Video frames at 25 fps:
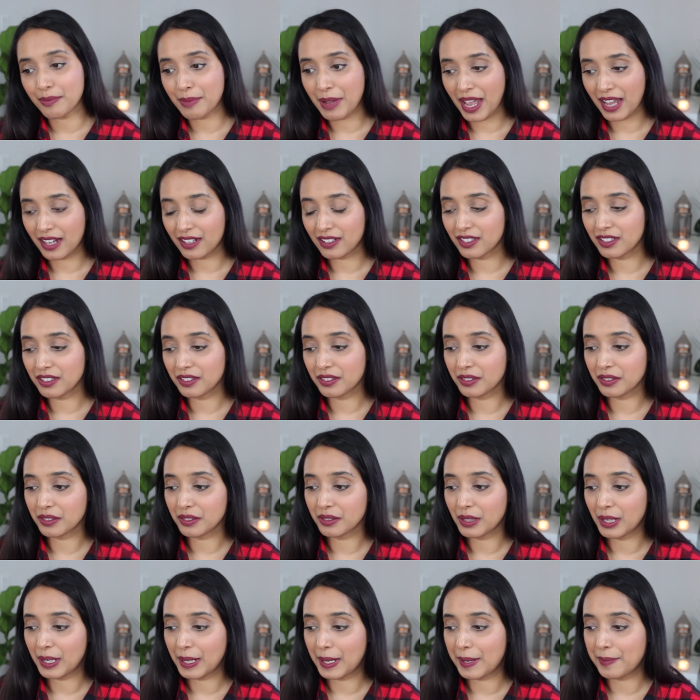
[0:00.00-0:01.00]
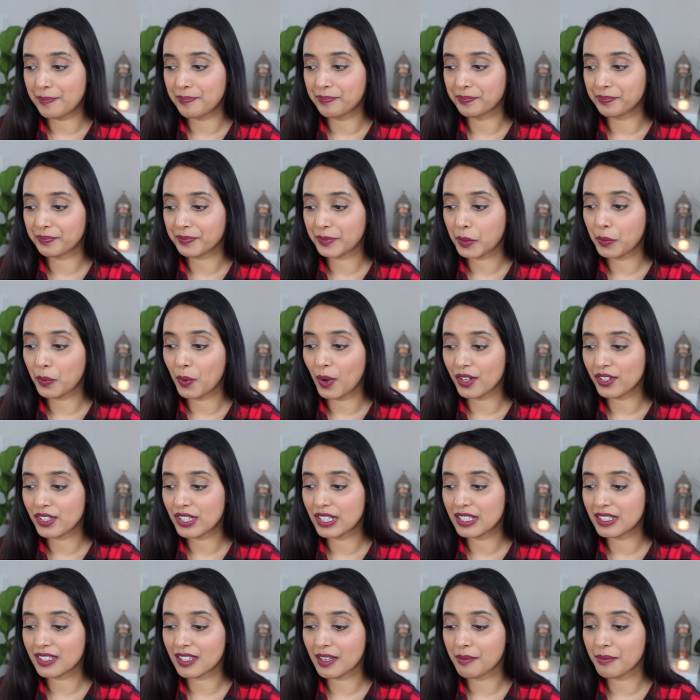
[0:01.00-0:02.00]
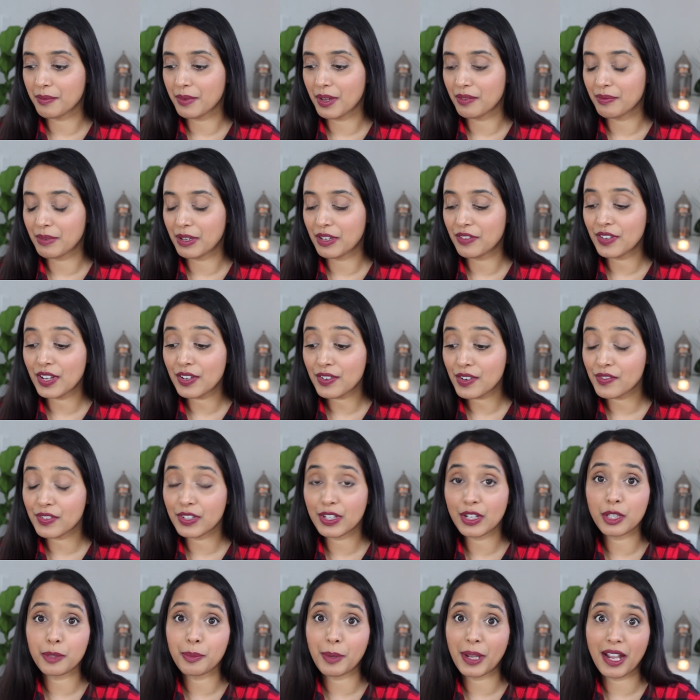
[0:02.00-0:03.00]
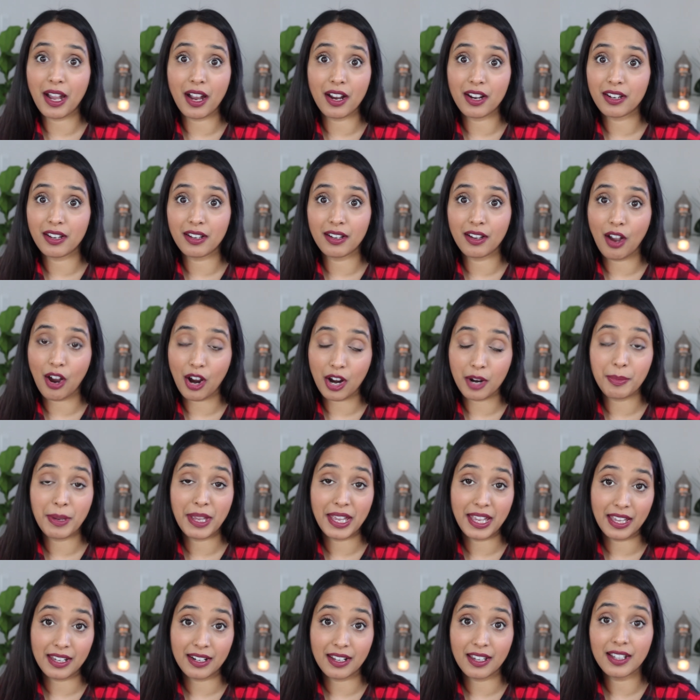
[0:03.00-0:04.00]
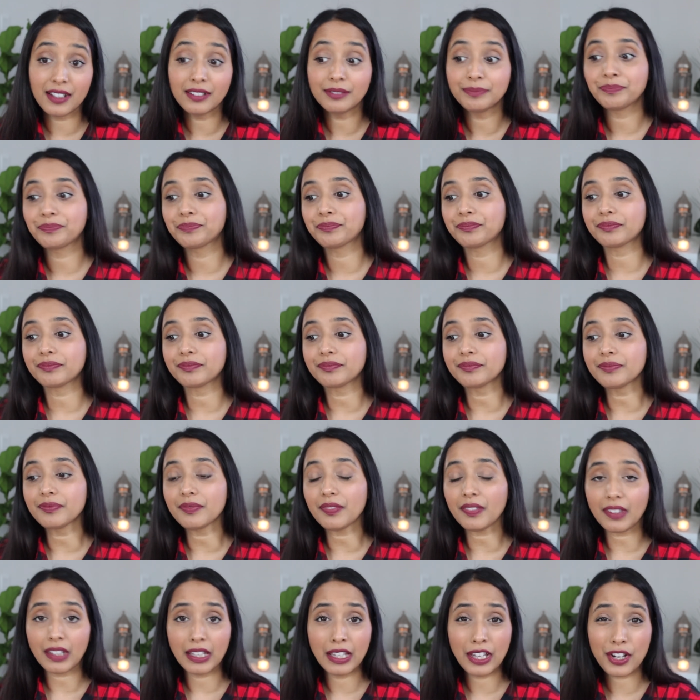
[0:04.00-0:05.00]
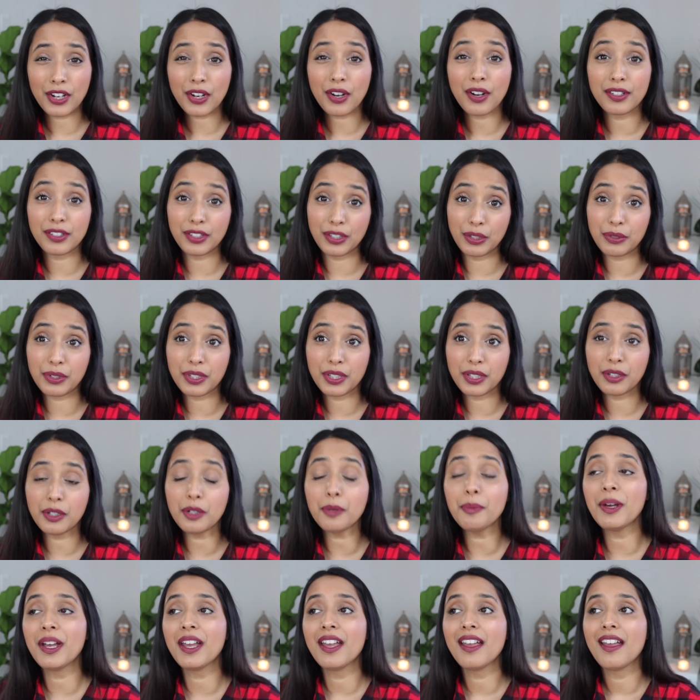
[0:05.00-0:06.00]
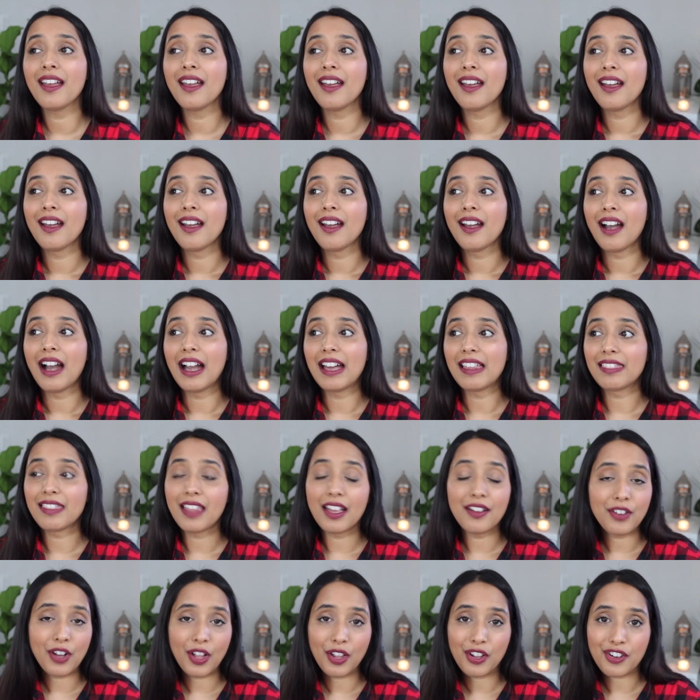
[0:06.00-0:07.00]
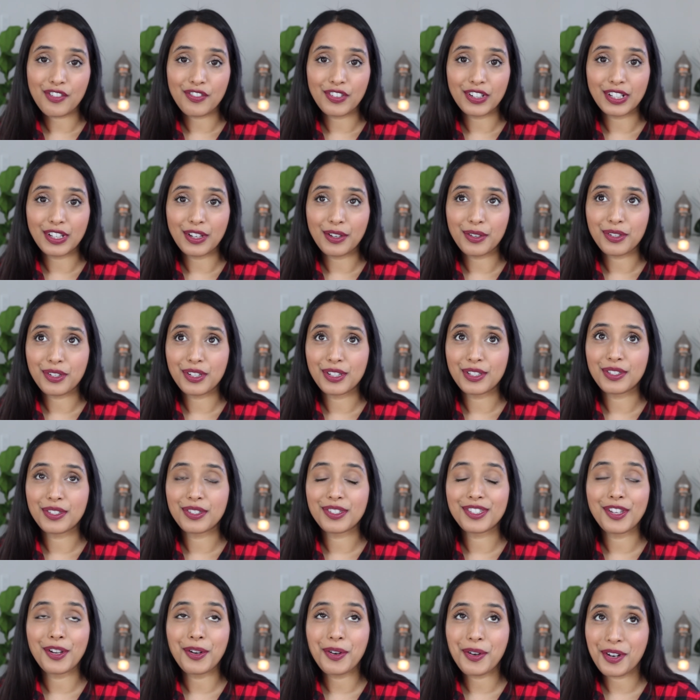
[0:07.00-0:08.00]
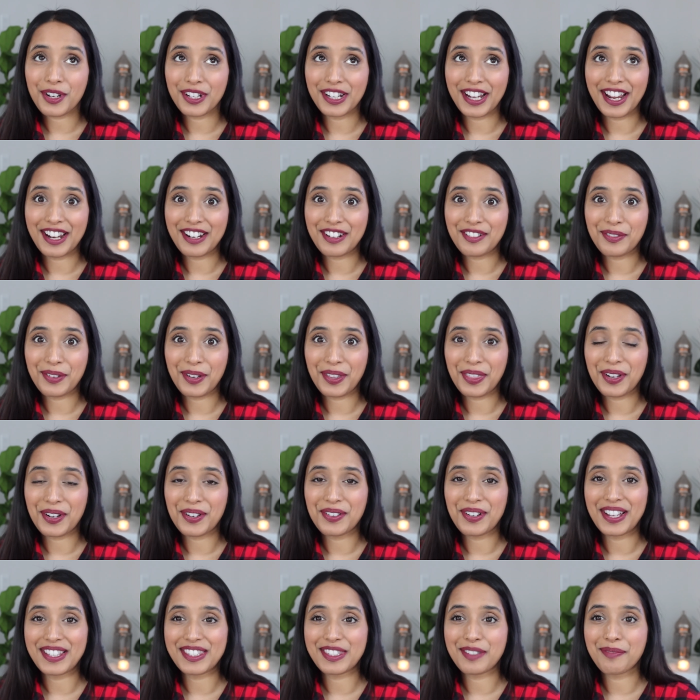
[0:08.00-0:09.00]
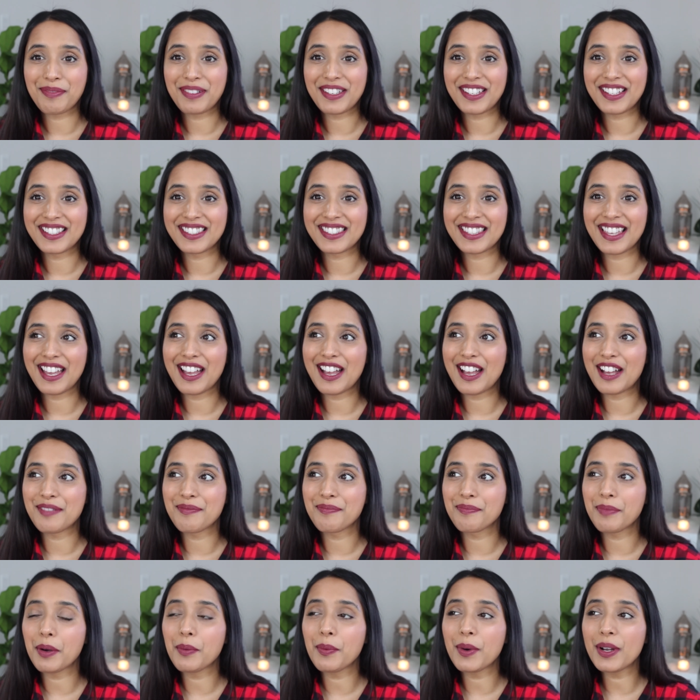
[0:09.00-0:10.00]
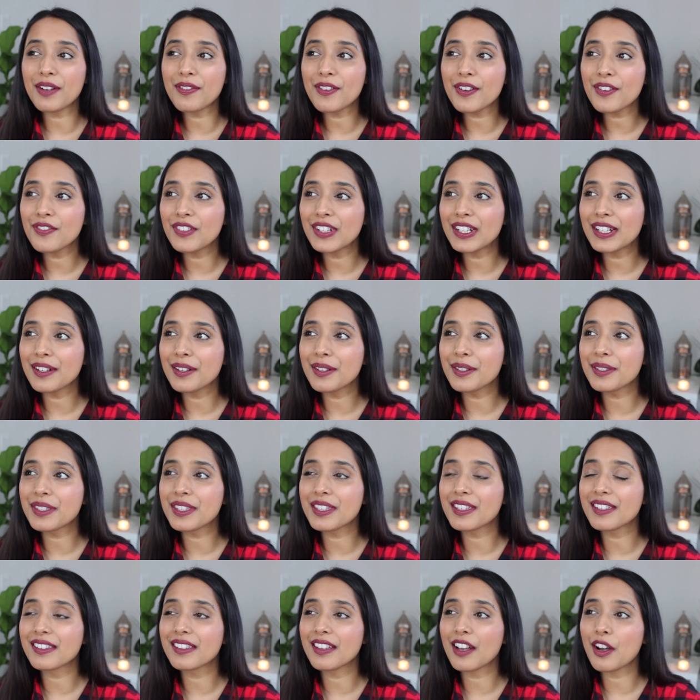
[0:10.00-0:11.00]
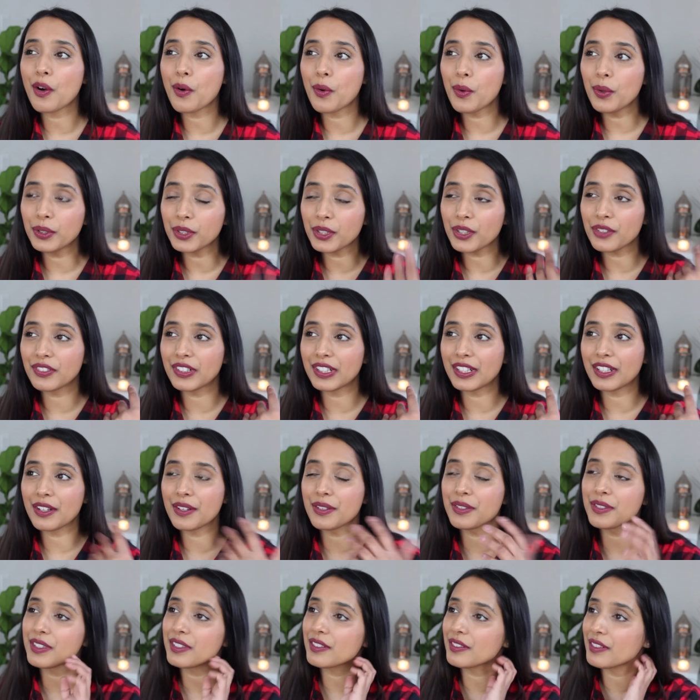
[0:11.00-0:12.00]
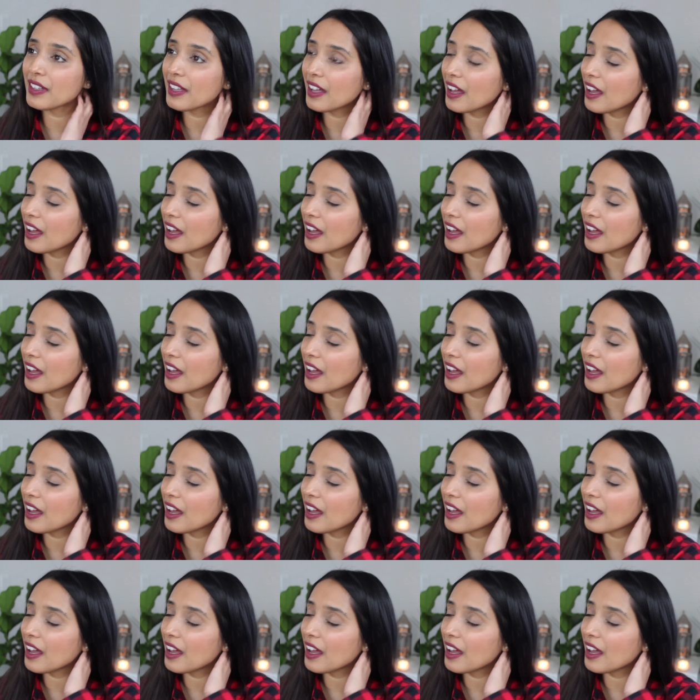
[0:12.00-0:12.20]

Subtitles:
back to watching some of my favorite videos by High Carb Hannah here on YouTube. I love all her videos. She's so creative with her recipes. But one of her videos, older videos